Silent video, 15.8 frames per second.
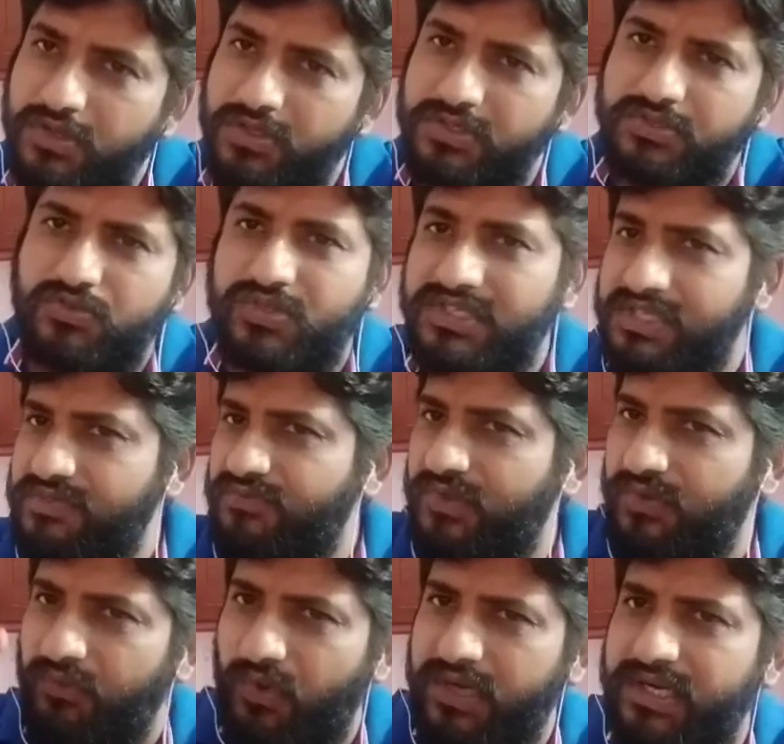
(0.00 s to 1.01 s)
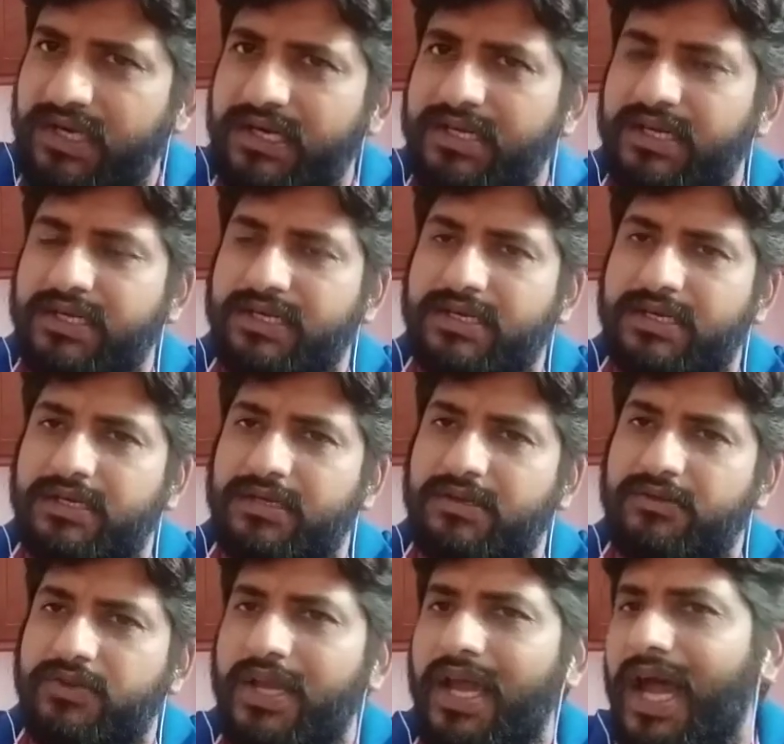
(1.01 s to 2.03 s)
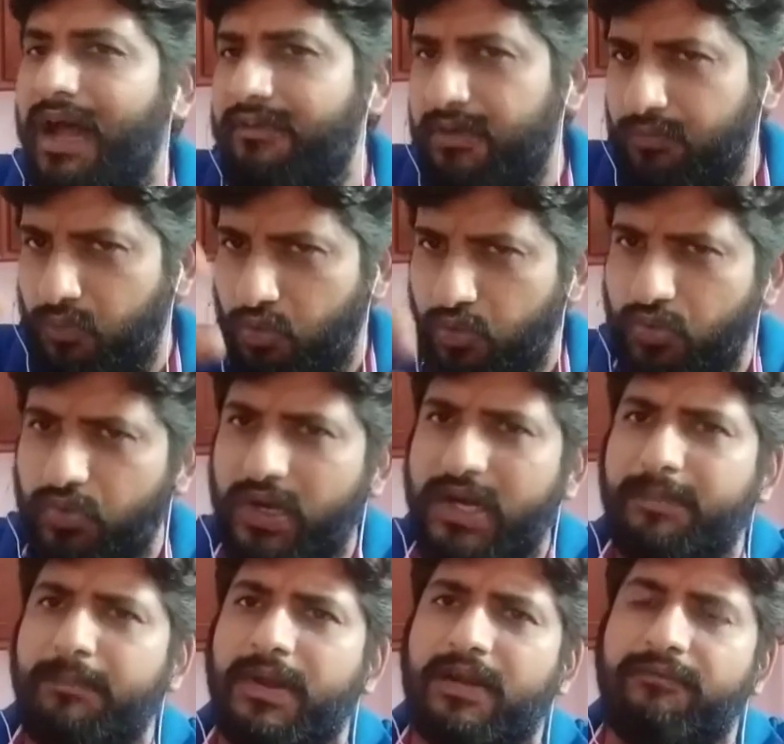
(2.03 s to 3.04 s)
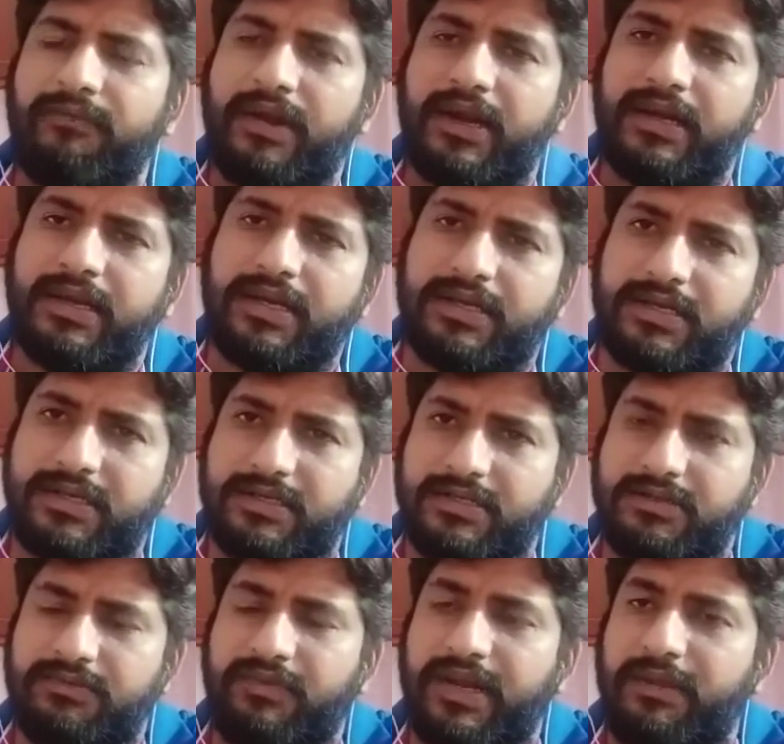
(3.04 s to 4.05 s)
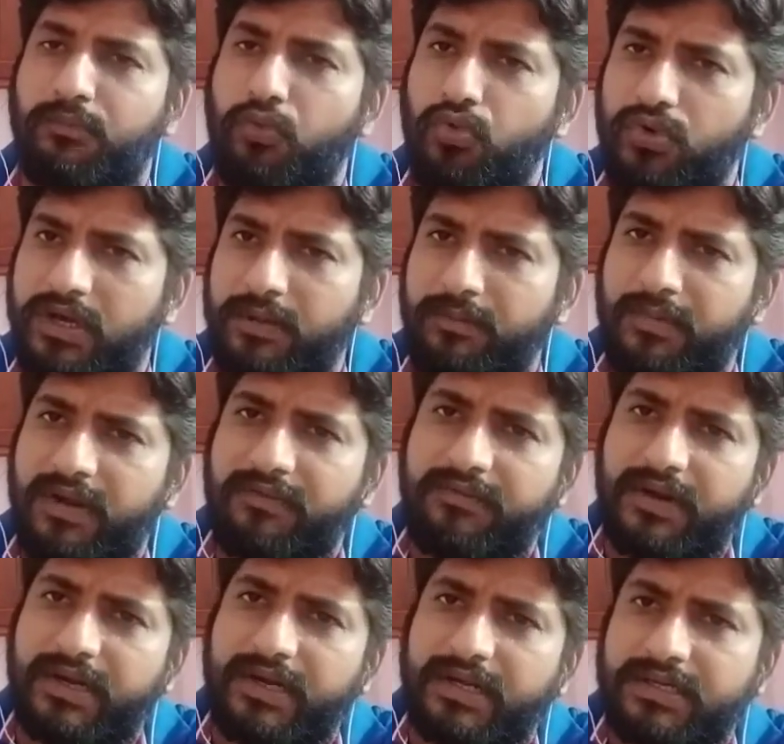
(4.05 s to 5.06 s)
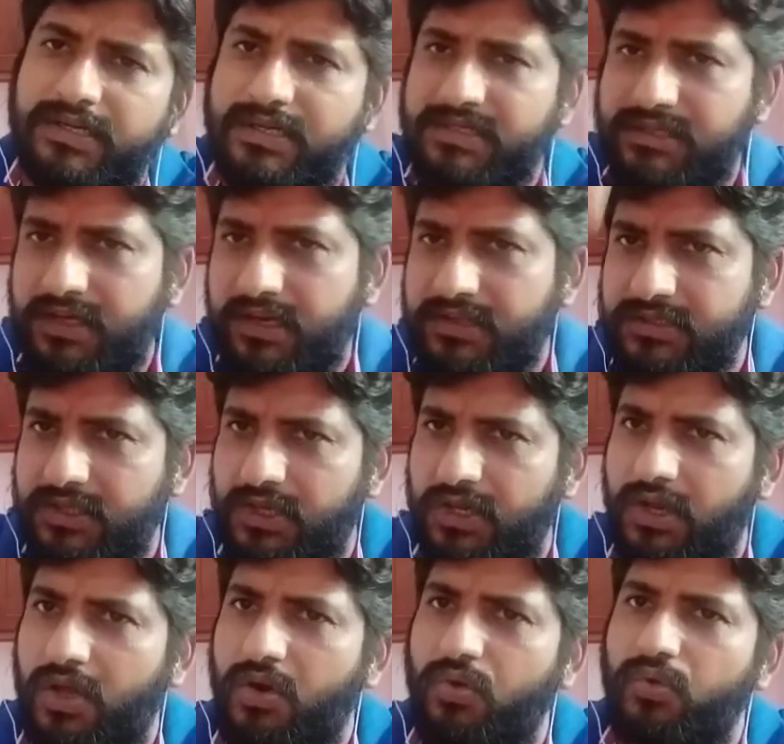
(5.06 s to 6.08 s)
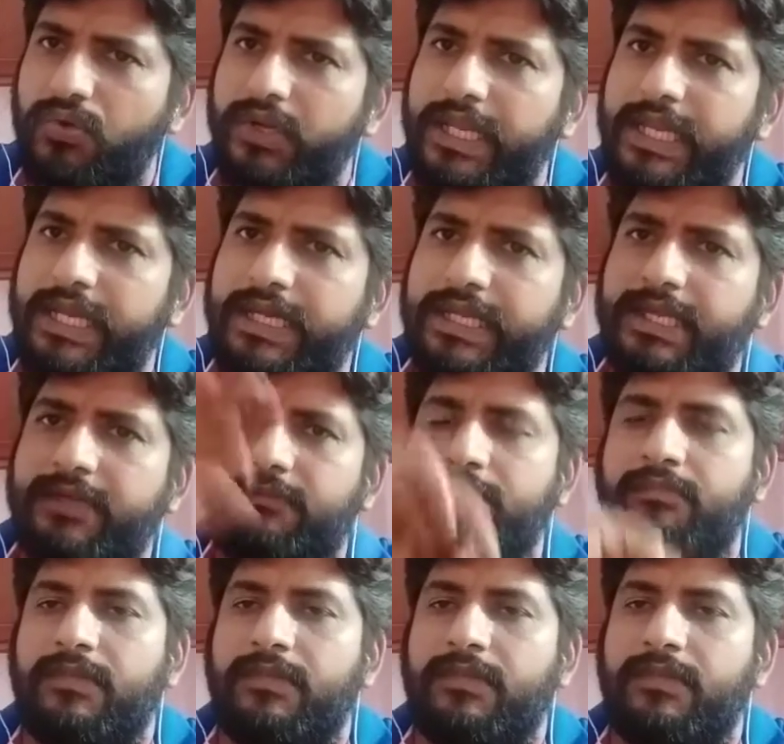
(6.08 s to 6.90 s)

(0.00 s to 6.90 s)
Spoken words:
So this is for one conductor. You have a more number of conductors. When a more number of conductors starts rotating.